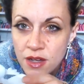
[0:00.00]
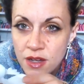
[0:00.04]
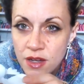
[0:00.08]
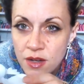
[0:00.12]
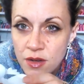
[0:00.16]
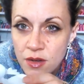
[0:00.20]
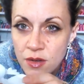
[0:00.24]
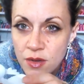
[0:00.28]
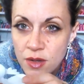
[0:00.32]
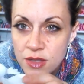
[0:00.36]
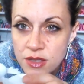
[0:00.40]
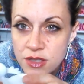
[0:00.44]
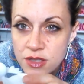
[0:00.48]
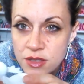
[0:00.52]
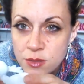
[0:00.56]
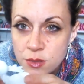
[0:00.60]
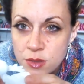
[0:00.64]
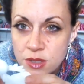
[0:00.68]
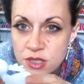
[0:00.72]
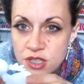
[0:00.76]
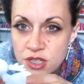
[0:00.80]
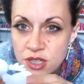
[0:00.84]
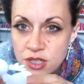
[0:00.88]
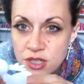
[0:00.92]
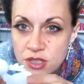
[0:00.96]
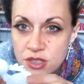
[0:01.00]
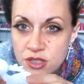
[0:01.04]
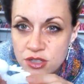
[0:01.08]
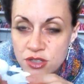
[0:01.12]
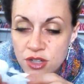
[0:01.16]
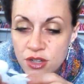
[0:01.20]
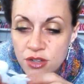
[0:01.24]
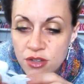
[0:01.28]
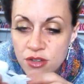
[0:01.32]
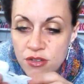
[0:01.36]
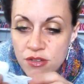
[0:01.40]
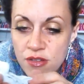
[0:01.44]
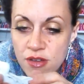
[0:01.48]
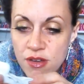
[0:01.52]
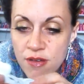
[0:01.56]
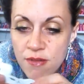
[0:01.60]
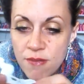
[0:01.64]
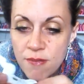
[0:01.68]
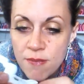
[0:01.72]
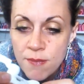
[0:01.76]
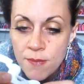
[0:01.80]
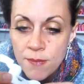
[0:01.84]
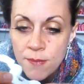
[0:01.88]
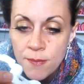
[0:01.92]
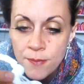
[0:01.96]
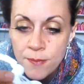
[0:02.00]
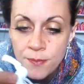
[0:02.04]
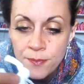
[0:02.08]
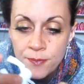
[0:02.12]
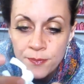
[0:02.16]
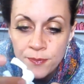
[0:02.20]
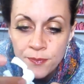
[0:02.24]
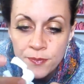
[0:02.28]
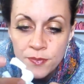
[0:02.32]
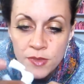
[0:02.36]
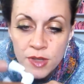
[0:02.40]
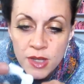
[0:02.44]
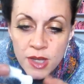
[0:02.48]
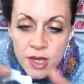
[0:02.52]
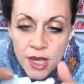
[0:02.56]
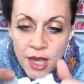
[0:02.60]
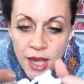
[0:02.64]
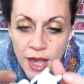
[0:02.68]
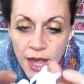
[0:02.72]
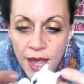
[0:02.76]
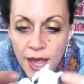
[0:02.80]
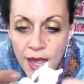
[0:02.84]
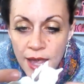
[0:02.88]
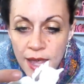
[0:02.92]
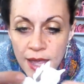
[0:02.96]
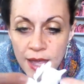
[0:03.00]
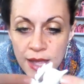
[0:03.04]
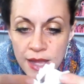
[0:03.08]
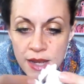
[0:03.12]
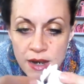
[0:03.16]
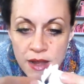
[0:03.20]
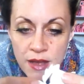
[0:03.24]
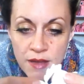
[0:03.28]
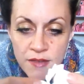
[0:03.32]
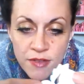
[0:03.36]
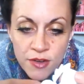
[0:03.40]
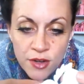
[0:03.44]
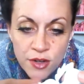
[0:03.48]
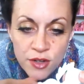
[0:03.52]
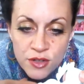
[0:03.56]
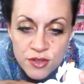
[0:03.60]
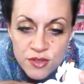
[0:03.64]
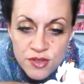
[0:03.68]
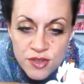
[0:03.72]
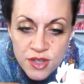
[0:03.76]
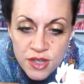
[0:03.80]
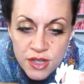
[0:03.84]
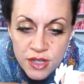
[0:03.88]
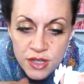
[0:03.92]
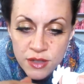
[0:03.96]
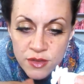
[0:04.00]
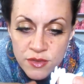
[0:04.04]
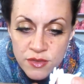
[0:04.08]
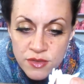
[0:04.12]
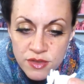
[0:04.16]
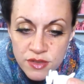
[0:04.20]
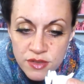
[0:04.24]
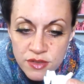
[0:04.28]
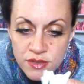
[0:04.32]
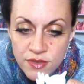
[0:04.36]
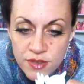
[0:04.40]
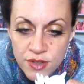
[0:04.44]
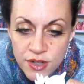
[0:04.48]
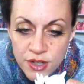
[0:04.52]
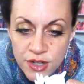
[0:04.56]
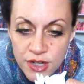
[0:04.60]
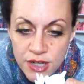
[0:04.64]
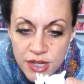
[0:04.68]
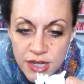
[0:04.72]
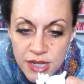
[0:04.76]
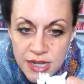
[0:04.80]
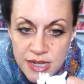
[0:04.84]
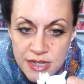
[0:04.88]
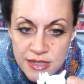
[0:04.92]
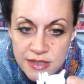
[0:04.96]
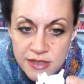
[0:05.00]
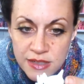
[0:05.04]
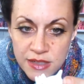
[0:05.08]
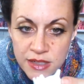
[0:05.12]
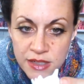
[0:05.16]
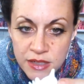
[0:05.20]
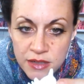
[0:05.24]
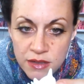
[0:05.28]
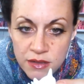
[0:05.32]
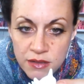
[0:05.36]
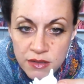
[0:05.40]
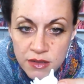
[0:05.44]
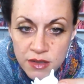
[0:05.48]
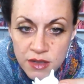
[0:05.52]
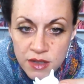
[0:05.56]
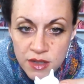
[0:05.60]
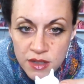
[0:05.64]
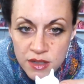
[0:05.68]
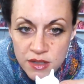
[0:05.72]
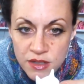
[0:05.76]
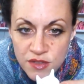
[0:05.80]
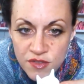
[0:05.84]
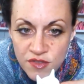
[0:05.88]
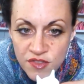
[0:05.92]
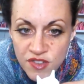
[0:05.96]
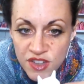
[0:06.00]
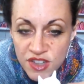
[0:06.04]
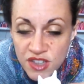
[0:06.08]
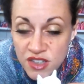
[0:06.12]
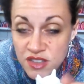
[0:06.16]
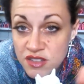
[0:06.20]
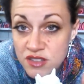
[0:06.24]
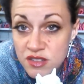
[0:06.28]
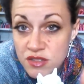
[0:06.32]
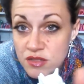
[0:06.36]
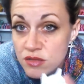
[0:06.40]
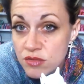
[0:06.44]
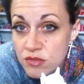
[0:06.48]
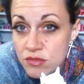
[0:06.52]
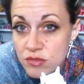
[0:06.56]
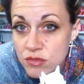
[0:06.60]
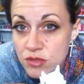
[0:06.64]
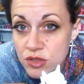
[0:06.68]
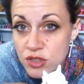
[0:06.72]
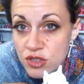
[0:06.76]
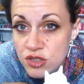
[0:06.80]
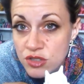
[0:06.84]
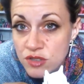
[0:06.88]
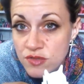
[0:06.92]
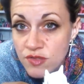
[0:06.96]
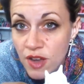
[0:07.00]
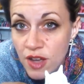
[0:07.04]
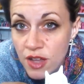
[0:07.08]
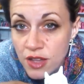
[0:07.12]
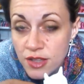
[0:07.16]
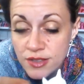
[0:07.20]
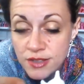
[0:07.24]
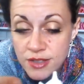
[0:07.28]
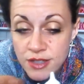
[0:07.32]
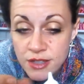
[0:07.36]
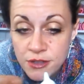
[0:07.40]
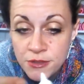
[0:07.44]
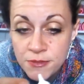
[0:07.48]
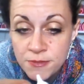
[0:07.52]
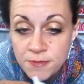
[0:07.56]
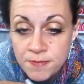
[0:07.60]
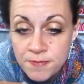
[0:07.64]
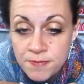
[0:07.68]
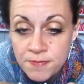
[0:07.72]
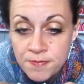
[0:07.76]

Oh, I do wish I could show you that. And I've heard that, you know, this is very easy to fix. You just file it down.